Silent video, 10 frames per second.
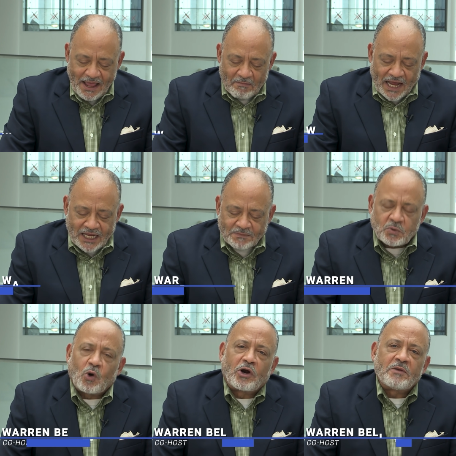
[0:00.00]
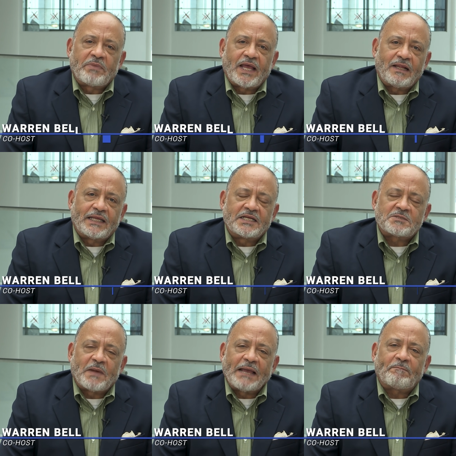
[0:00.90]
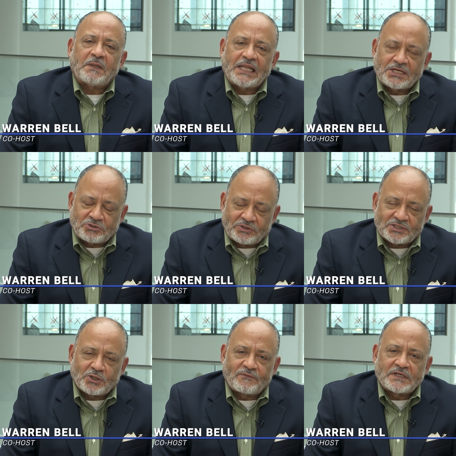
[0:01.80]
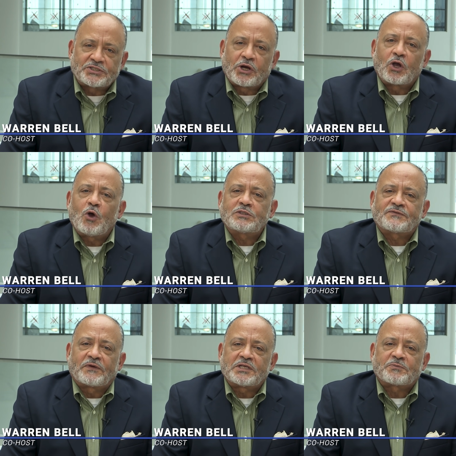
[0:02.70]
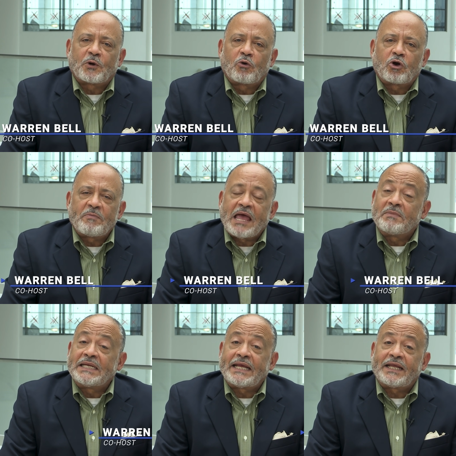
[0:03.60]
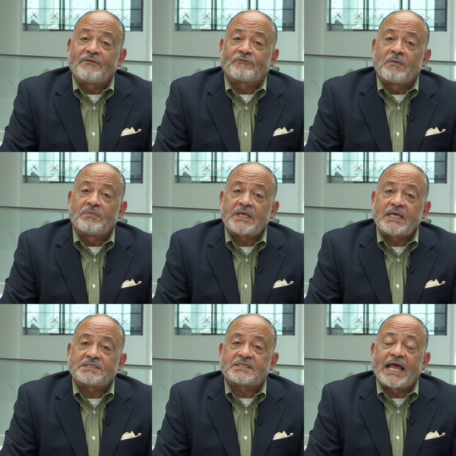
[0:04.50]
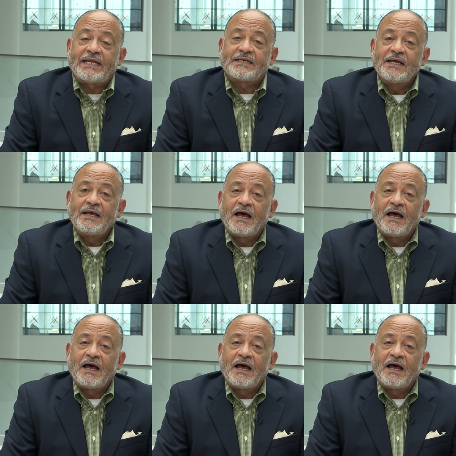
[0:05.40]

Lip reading: My name's Warren Bell and it's my pleasure to serve as your host for this program emanating from the site